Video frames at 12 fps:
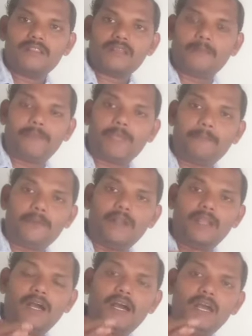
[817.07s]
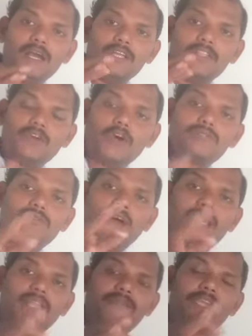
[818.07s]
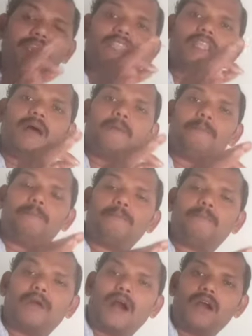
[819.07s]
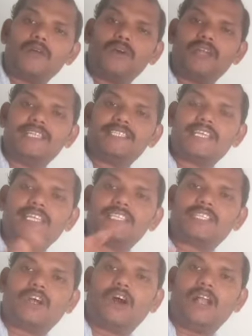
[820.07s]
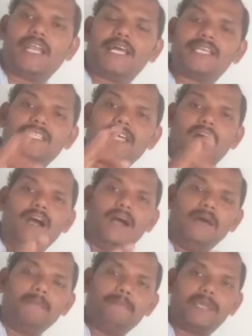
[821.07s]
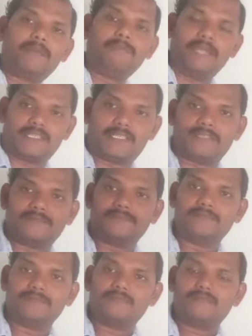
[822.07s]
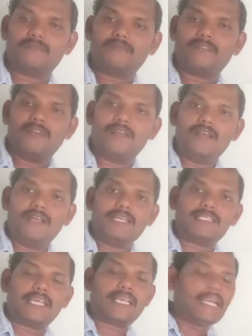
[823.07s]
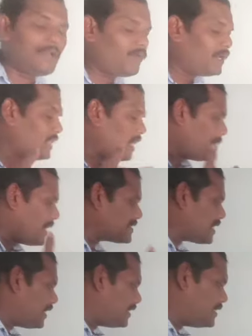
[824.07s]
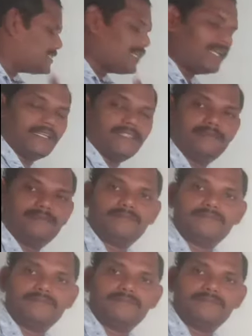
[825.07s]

The people, those who are living in the Congo region is called as the pygmies. Second one, in the Amazon region